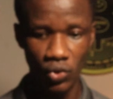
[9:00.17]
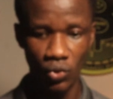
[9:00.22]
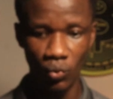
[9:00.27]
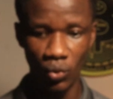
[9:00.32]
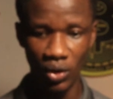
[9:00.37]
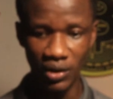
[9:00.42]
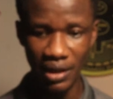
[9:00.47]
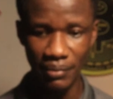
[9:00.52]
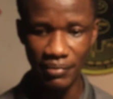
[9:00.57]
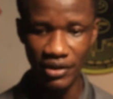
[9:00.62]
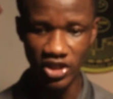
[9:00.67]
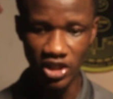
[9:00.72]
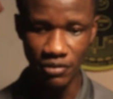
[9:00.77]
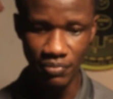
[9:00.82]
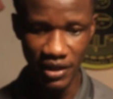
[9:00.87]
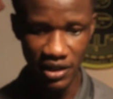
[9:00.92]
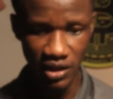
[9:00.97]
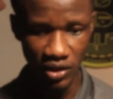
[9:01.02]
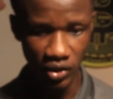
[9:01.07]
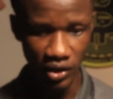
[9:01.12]
what I'm
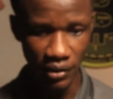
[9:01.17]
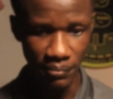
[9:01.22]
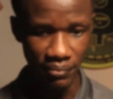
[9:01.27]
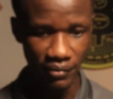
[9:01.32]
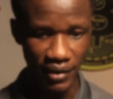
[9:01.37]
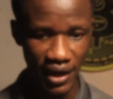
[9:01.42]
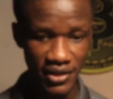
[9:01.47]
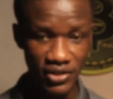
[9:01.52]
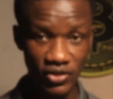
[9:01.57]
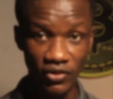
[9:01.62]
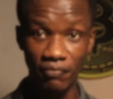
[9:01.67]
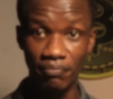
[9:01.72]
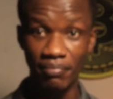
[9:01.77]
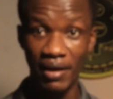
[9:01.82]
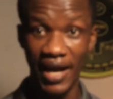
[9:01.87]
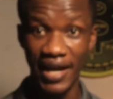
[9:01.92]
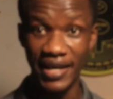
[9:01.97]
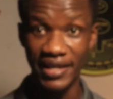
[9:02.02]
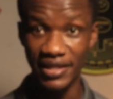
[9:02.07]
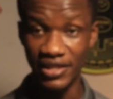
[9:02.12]
expecting on the price of
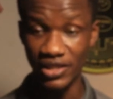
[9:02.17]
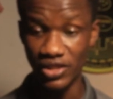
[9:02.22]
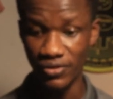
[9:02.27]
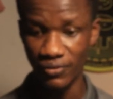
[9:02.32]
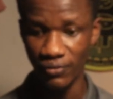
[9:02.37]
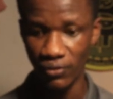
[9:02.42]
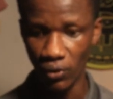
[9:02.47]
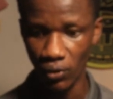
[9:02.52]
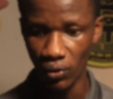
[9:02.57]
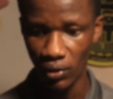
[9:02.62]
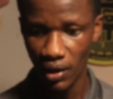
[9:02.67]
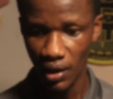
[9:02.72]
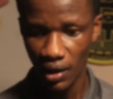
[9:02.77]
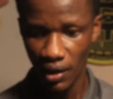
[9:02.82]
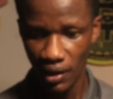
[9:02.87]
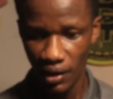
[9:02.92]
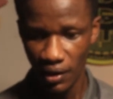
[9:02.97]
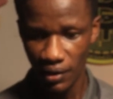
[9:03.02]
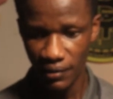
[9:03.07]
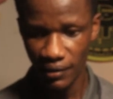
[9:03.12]
Pi is for
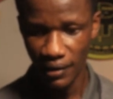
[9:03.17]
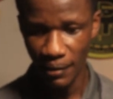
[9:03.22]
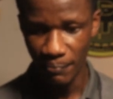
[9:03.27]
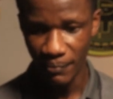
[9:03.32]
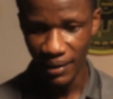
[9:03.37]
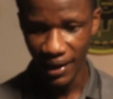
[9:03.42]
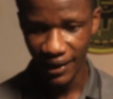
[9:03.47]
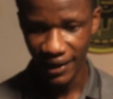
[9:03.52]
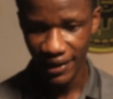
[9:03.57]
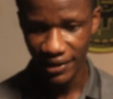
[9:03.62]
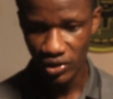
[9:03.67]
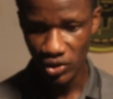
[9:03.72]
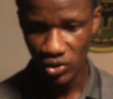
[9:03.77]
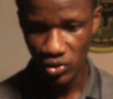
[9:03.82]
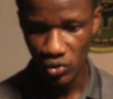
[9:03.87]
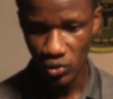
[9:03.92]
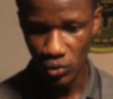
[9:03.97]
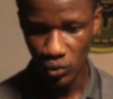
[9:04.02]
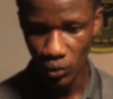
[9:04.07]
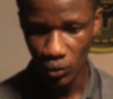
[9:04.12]
the market
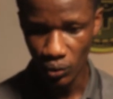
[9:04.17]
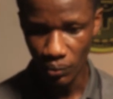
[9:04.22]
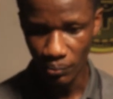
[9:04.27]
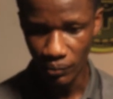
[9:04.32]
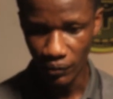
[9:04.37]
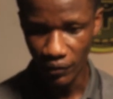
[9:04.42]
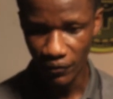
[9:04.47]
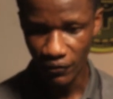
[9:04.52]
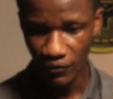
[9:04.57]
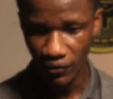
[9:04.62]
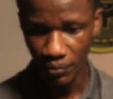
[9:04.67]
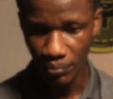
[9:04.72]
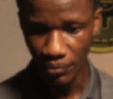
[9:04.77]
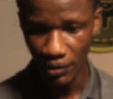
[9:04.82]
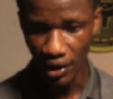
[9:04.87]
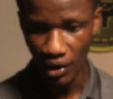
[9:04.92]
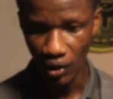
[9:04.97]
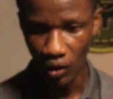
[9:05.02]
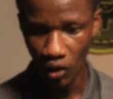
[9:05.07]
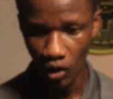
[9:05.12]
to move from
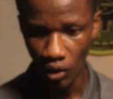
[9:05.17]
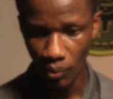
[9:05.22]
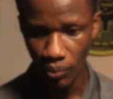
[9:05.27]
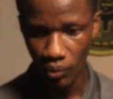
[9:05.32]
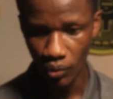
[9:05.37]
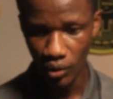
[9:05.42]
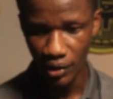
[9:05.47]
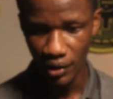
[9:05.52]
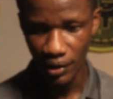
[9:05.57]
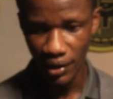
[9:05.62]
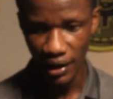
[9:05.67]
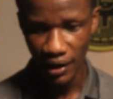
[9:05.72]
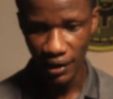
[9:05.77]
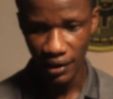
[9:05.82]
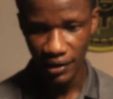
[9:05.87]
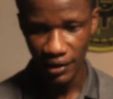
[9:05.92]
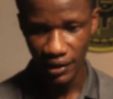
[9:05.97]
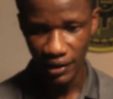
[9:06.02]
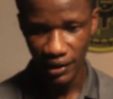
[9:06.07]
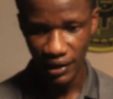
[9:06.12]
here upward,
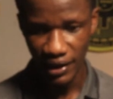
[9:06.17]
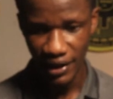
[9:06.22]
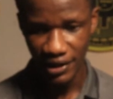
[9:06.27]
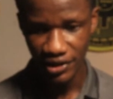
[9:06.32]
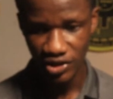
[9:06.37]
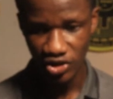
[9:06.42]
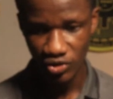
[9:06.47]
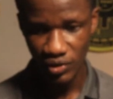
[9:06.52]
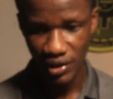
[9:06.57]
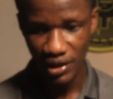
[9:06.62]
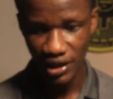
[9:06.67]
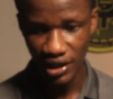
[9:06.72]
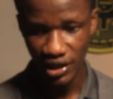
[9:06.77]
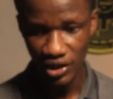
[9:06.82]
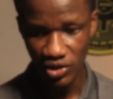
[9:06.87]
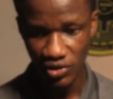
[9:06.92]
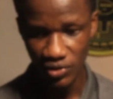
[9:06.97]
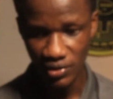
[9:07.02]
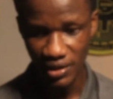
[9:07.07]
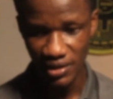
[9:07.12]
entering
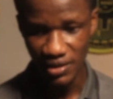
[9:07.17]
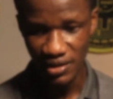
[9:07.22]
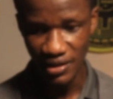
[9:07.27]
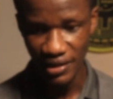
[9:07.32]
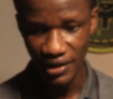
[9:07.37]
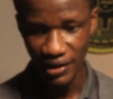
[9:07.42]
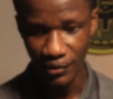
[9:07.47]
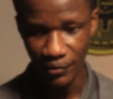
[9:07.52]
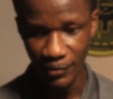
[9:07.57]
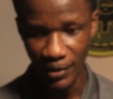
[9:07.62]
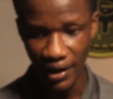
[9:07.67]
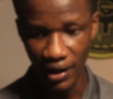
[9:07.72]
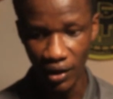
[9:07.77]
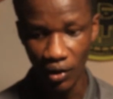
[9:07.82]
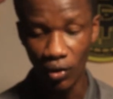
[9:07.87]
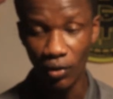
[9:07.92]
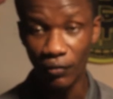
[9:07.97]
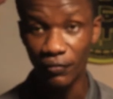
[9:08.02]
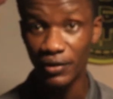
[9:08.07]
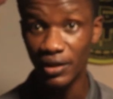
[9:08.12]
into this area
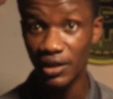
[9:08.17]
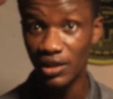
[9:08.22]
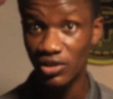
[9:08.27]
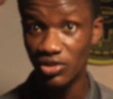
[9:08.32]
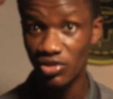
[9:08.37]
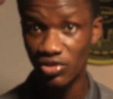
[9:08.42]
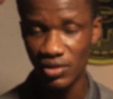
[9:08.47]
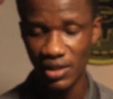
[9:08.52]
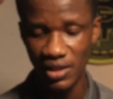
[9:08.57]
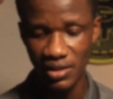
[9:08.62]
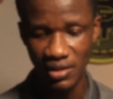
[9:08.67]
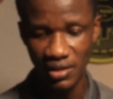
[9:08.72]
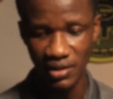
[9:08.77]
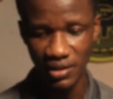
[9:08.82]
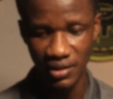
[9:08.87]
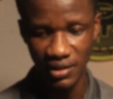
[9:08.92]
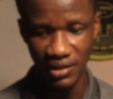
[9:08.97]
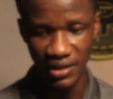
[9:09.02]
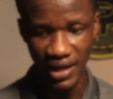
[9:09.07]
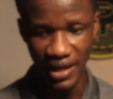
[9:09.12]
of interest
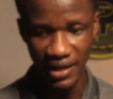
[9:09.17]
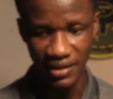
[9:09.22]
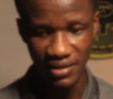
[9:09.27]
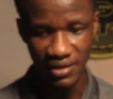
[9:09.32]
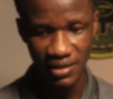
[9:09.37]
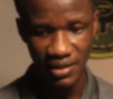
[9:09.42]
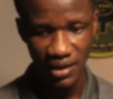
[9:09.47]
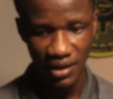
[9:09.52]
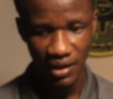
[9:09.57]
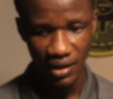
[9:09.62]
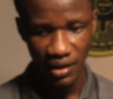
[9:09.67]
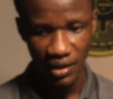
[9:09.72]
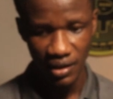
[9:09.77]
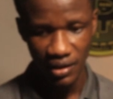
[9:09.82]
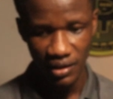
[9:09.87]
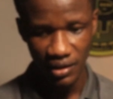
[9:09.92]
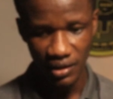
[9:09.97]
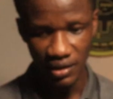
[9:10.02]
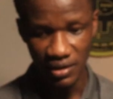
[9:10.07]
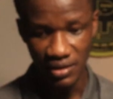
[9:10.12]
that
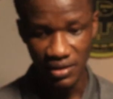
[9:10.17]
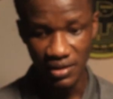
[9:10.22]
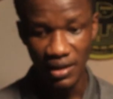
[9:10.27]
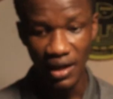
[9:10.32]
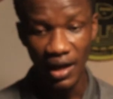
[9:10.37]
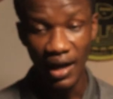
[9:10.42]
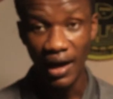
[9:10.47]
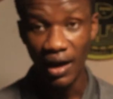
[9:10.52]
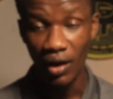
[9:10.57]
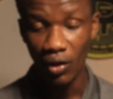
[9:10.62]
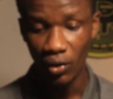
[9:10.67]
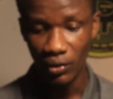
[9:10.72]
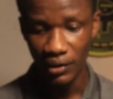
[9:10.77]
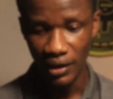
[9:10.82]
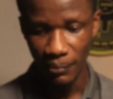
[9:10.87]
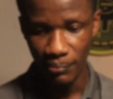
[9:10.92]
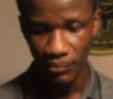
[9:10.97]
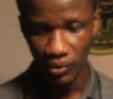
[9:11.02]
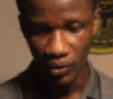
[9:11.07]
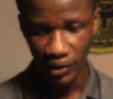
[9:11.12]
is our
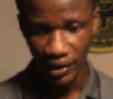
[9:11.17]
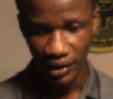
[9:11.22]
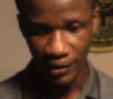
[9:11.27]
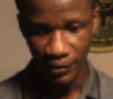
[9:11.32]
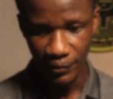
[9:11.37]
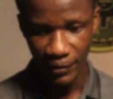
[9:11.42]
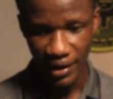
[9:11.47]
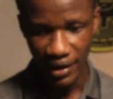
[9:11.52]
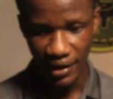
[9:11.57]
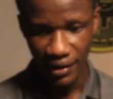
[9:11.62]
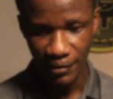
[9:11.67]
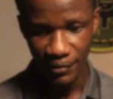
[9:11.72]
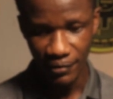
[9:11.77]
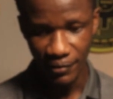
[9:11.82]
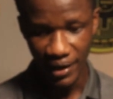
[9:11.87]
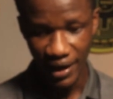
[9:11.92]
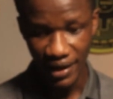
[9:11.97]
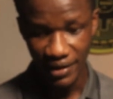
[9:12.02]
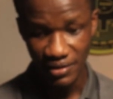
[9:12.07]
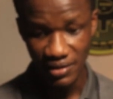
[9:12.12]
order block area
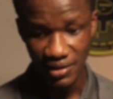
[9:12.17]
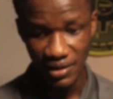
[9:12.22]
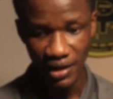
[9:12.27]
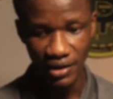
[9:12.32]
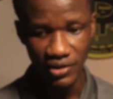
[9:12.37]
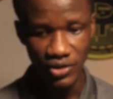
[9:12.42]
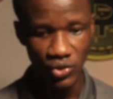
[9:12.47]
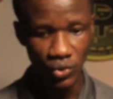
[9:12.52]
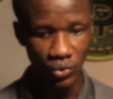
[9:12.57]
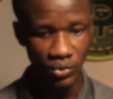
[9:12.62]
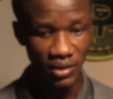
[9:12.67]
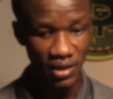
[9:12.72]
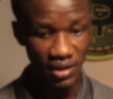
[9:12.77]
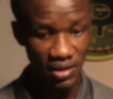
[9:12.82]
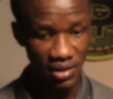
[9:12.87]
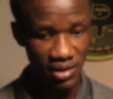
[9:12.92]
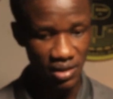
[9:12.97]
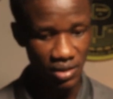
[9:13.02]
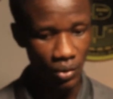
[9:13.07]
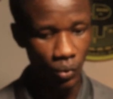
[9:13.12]
right here. So
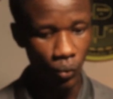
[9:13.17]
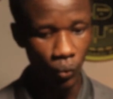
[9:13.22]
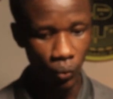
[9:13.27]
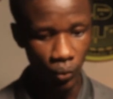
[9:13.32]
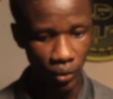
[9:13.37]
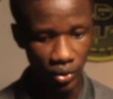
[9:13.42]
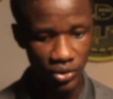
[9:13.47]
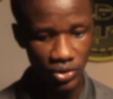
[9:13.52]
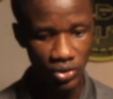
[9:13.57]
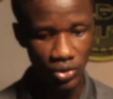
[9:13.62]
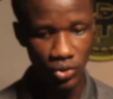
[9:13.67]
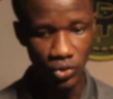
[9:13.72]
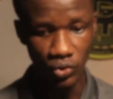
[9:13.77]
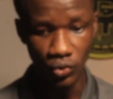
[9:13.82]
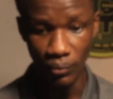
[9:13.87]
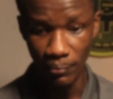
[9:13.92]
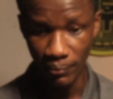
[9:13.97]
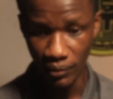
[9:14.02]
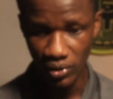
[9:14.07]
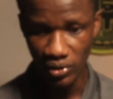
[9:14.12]
this is what
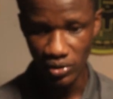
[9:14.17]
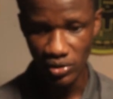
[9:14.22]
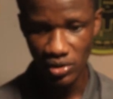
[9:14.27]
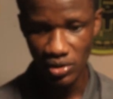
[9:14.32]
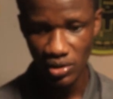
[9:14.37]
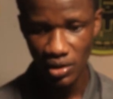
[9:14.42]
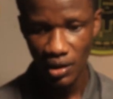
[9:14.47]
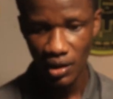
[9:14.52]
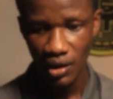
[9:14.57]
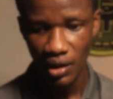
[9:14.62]
you must